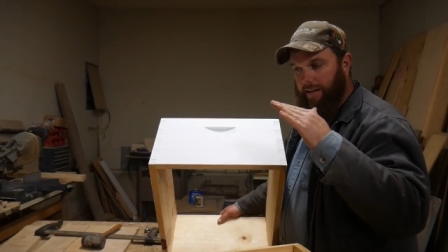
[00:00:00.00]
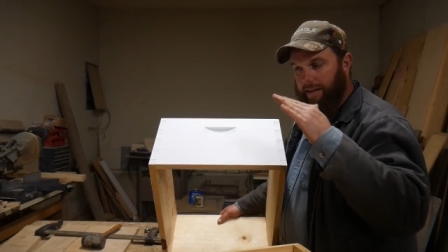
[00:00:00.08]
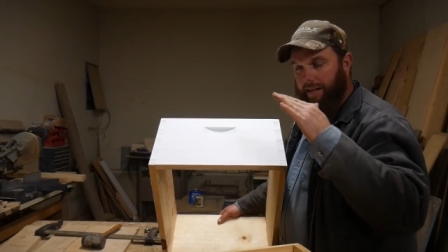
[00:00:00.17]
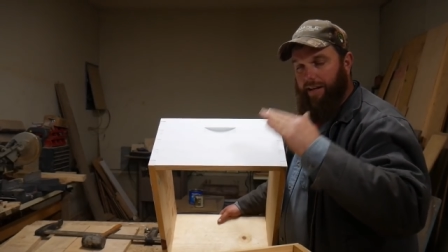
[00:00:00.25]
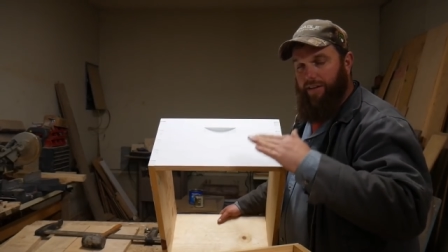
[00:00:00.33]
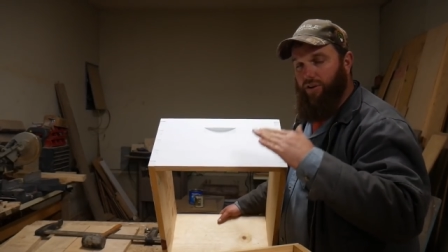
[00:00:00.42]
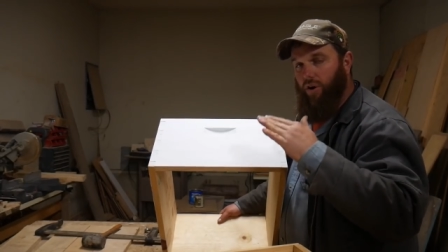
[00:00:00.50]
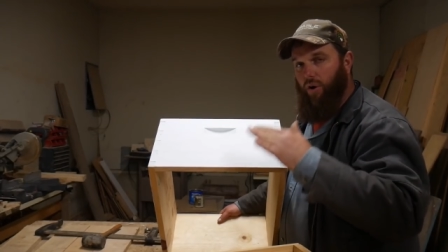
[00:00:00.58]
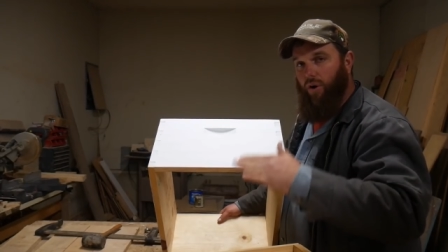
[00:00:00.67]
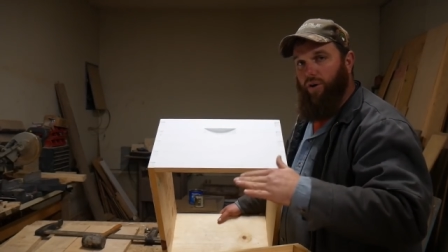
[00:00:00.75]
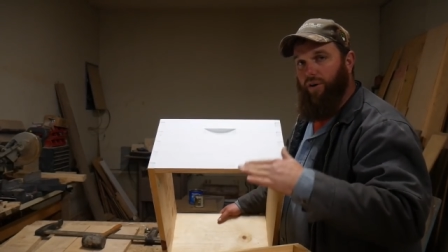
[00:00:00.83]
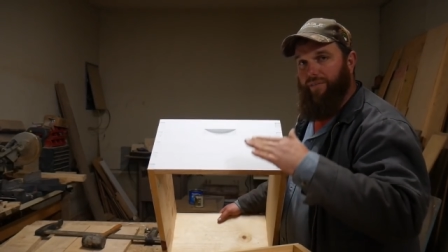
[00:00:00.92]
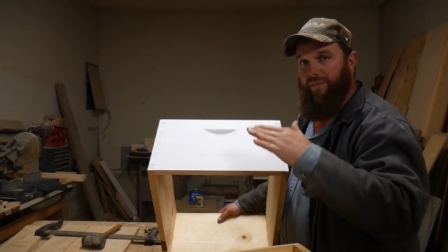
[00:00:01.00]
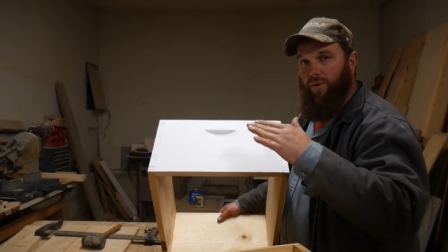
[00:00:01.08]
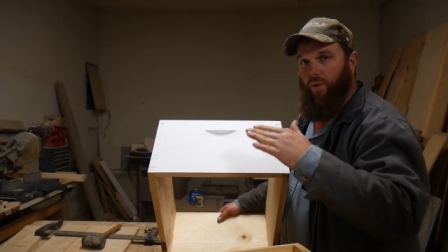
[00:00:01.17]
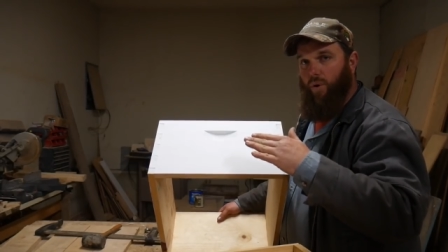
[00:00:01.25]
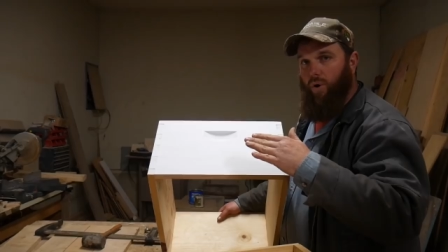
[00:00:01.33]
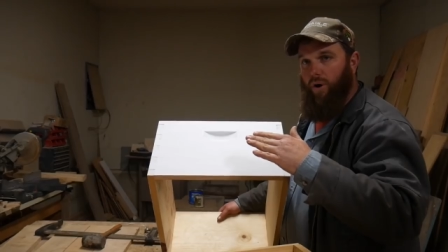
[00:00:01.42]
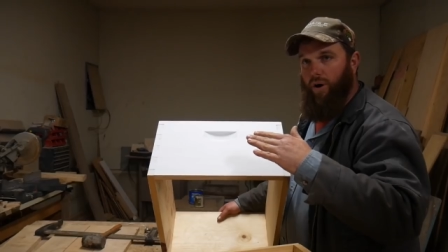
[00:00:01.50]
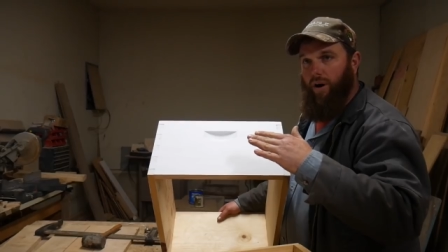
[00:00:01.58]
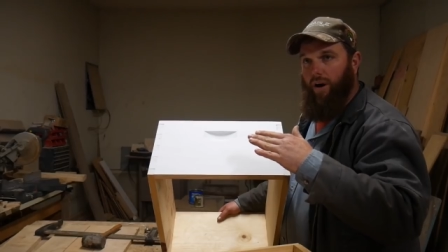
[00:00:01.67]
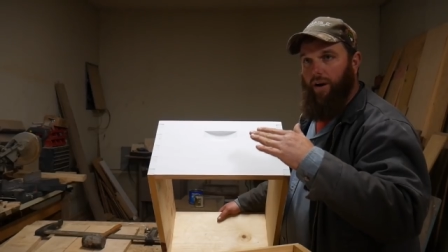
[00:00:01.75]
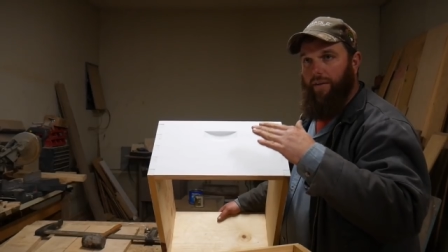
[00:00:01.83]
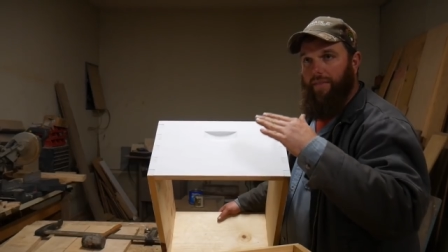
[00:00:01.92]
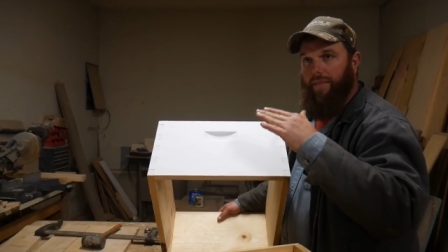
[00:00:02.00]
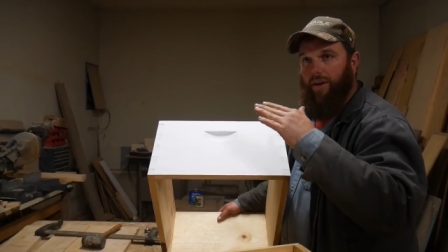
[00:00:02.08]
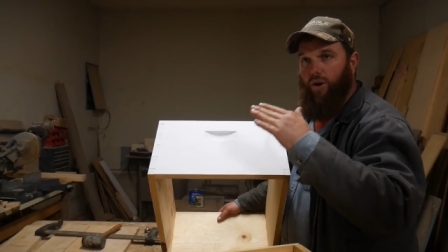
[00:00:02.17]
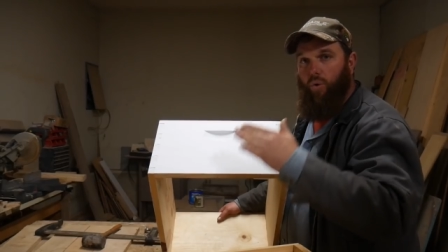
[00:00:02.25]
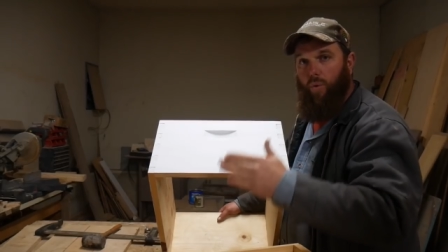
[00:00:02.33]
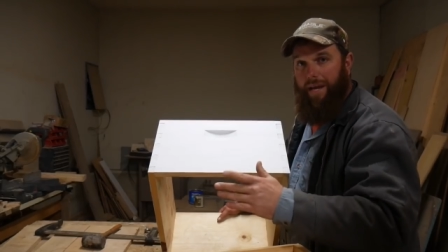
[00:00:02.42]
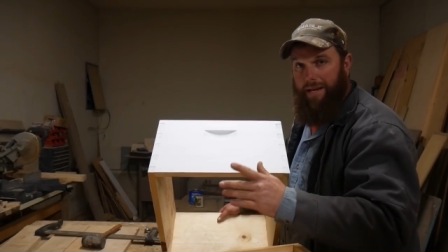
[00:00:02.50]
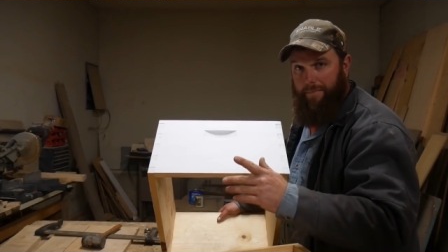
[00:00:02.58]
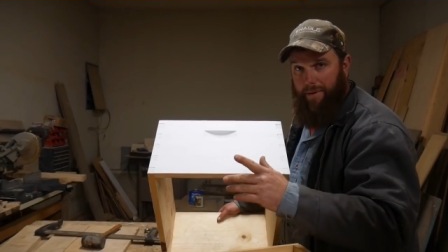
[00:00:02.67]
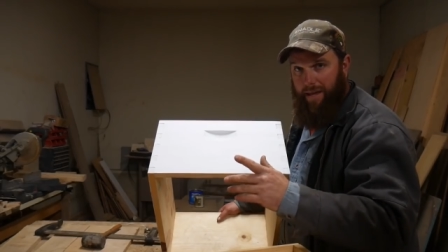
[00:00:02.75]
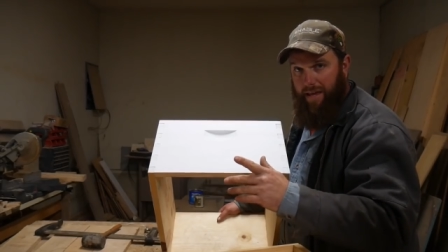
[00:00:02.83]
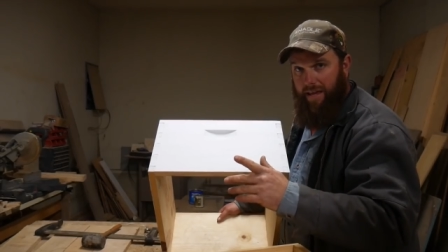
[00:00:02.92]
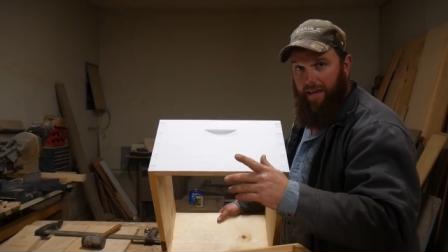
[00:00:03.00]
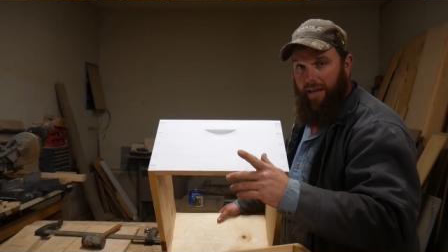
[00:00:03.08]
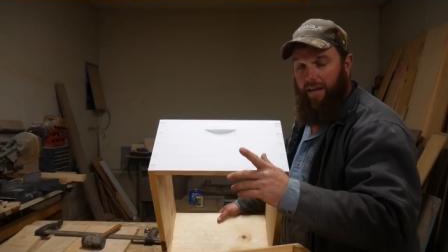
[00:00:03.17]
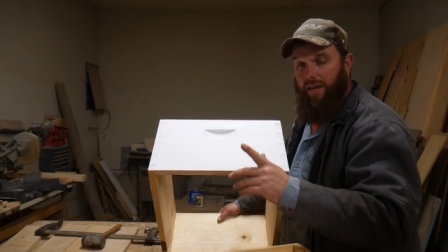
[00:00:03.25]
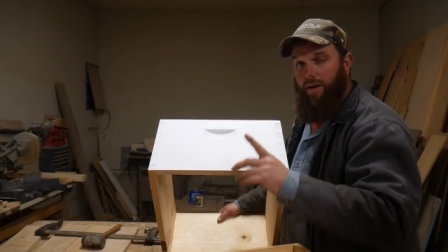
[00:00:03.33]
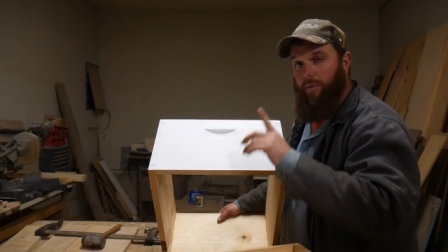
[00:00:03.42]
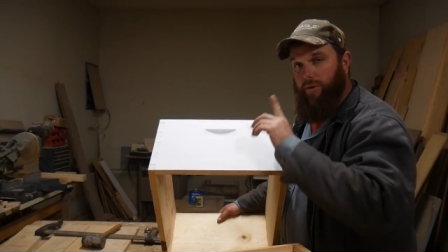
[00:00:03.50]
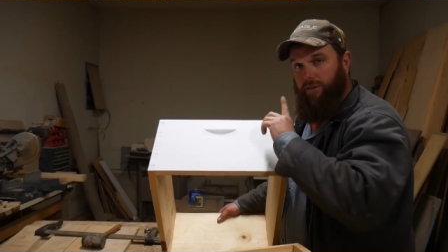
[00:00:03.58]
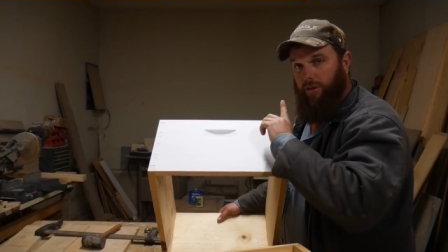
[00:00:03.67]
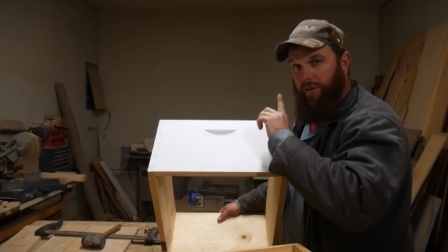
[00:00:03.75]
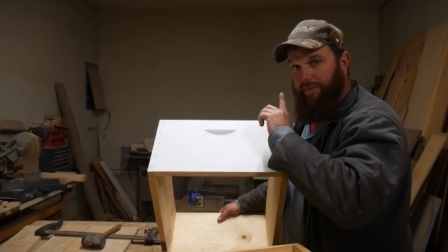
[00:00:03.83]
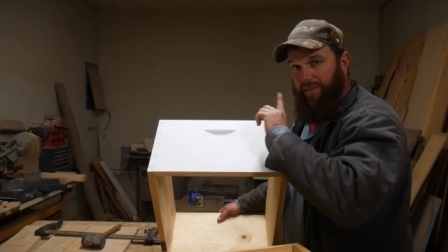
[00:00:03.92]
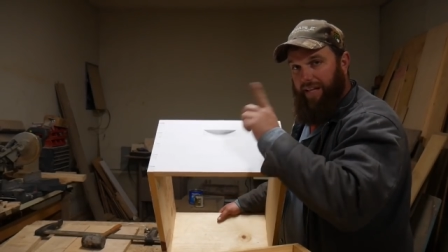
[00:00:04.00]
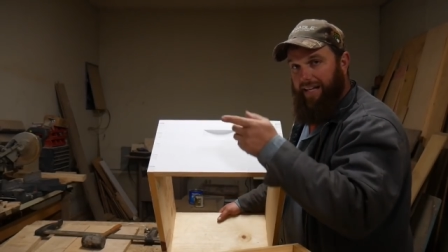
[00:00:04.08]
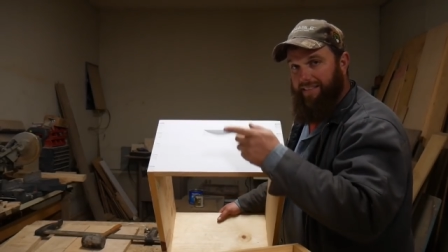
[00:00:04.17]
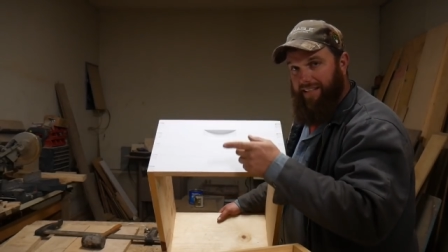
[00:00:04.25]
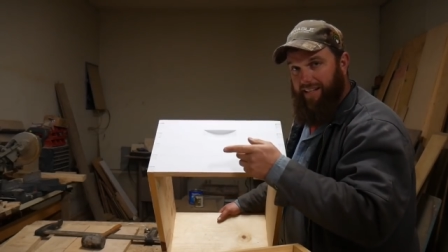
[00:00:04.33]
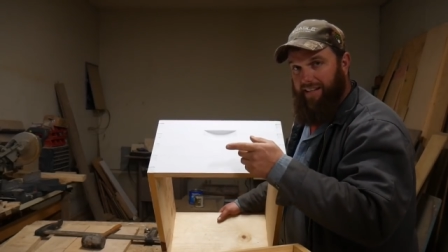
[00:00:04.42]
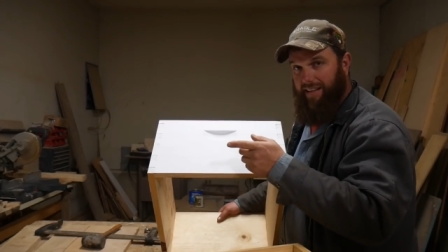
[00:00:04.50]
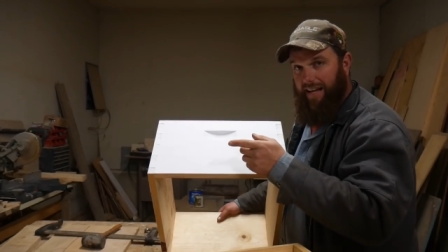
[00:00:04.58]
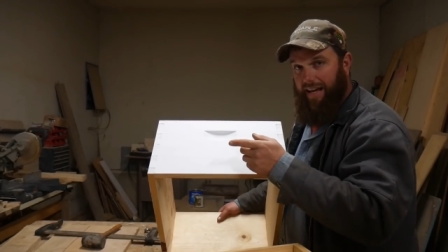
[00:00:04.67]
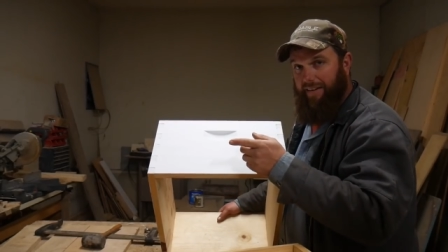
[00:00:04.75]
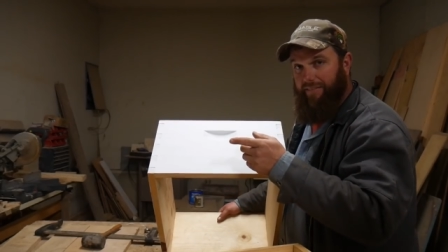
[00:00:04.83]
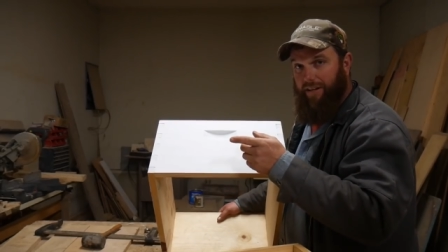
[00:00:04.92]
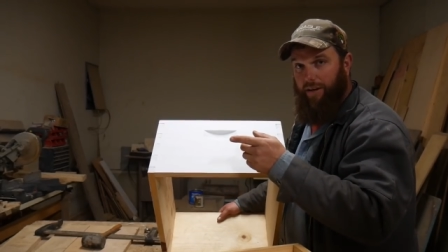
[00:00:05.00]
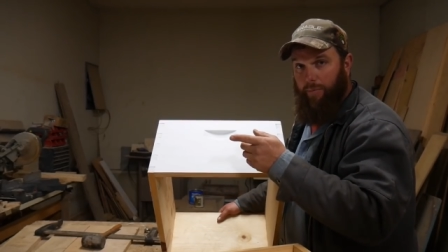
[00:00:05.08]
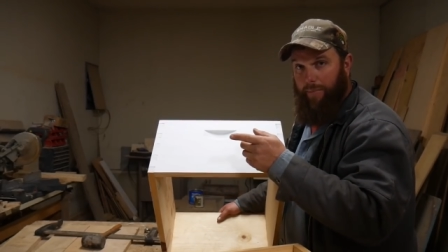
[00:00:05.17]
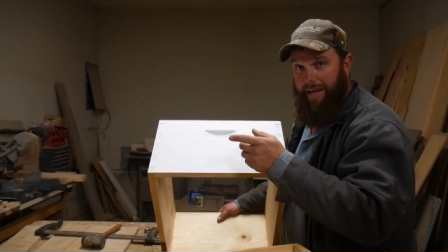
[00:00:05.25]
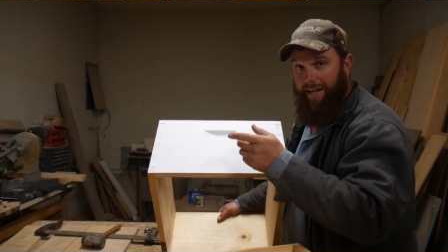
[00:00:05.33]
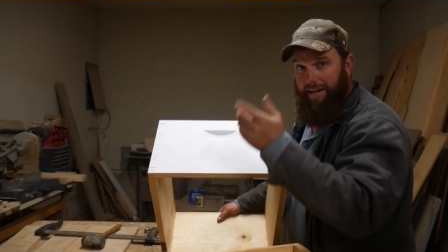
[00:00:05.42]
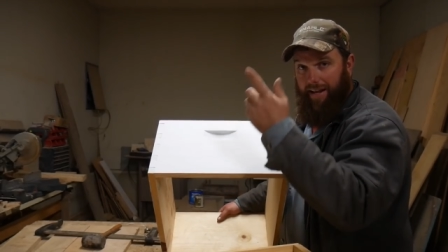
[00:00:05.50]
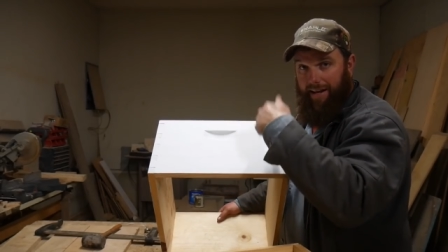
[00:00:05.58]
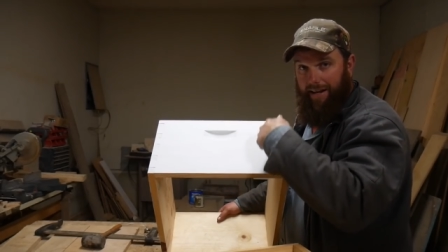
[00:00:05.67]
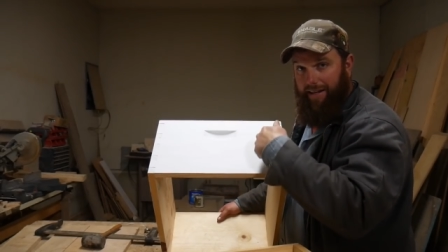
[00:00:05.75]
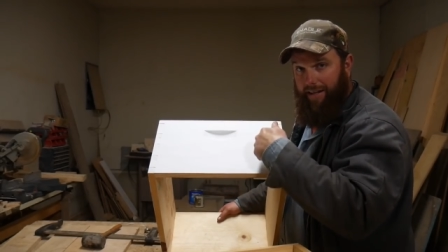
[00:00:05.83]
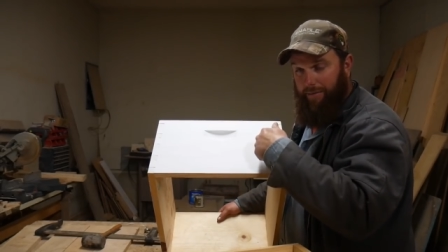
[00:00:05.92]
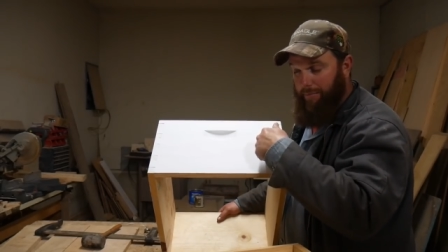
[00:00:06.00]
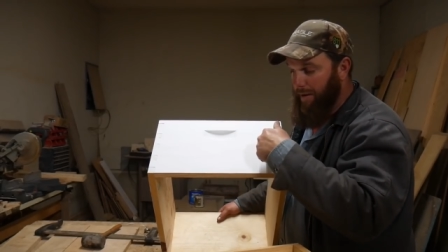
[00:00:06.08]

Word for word: it is harder for the queen bee which only flies out of the hive to go mate and then come